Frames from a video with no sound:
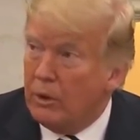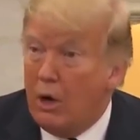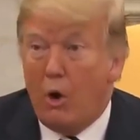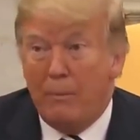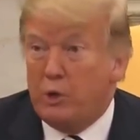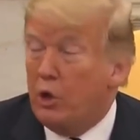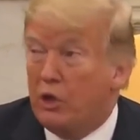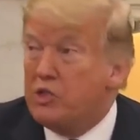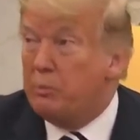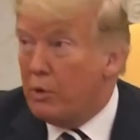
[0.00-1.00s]
Oh, I'm
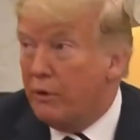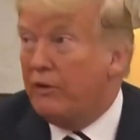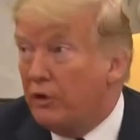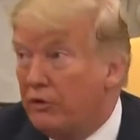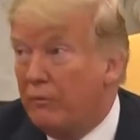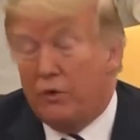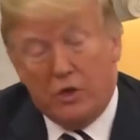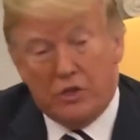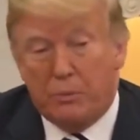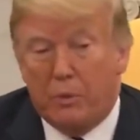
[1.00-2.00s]
totally supportive. Yes, I'm
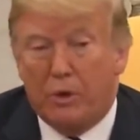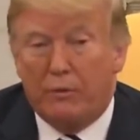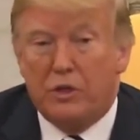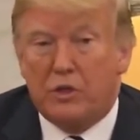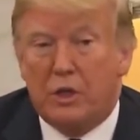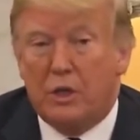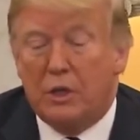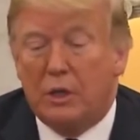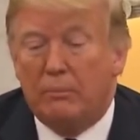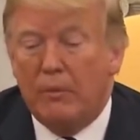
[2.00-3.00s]
very supportive. He's
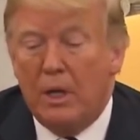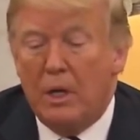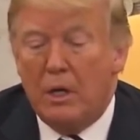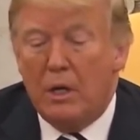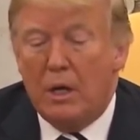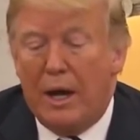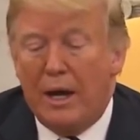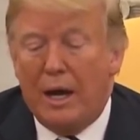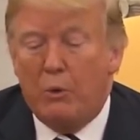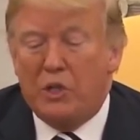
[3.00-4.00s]
a,
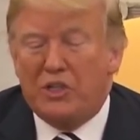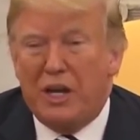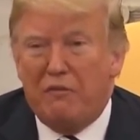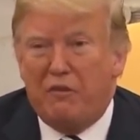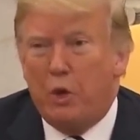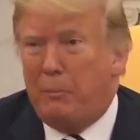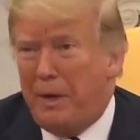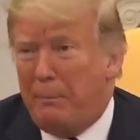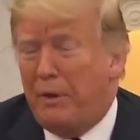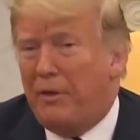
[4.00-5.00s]
I would say, few
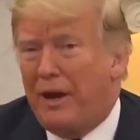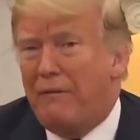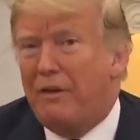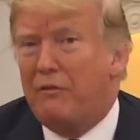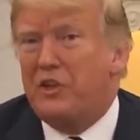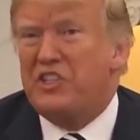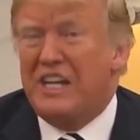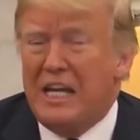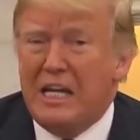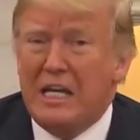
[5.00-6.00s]
people that I've ever
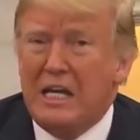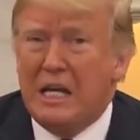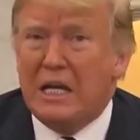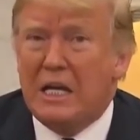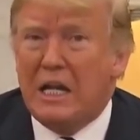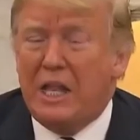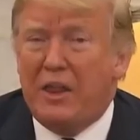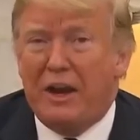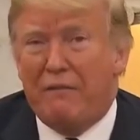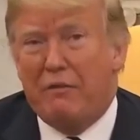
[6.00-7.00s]
seen,
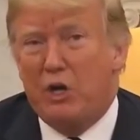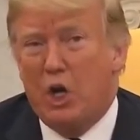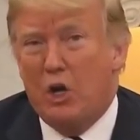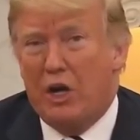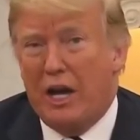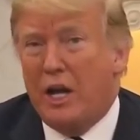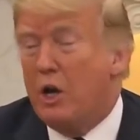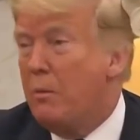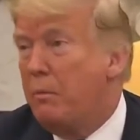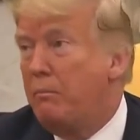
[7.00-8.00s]
that I've ever known, and I
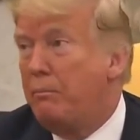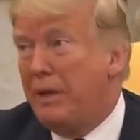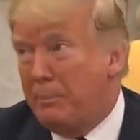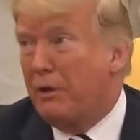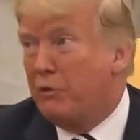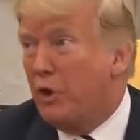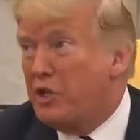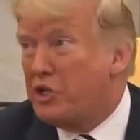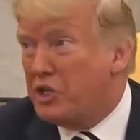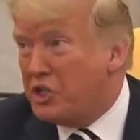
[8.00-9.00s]
know people of
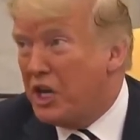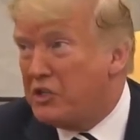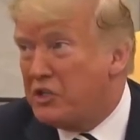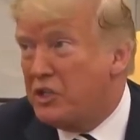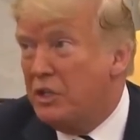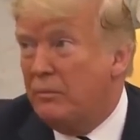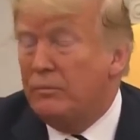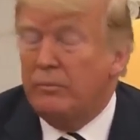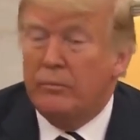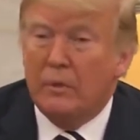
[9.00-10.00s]
great success,
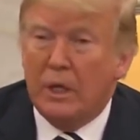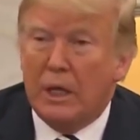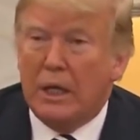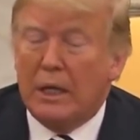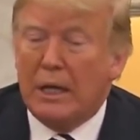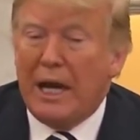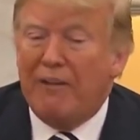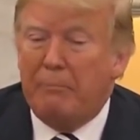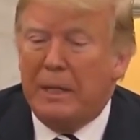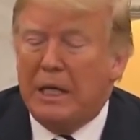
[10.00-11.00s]

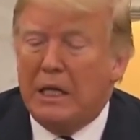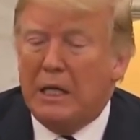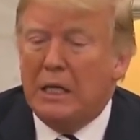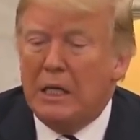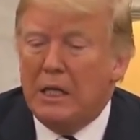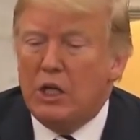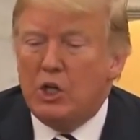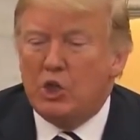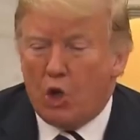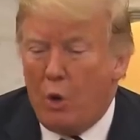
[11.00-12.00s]
have been
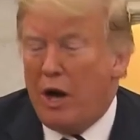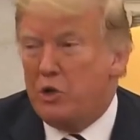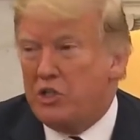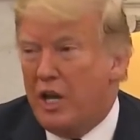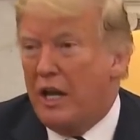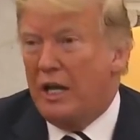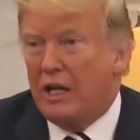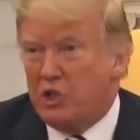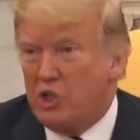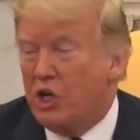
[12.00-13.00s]
so outstanding
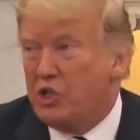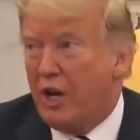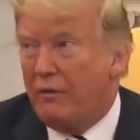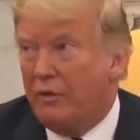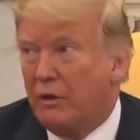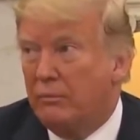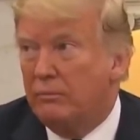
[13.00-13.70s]
as Judge Kavanaugh.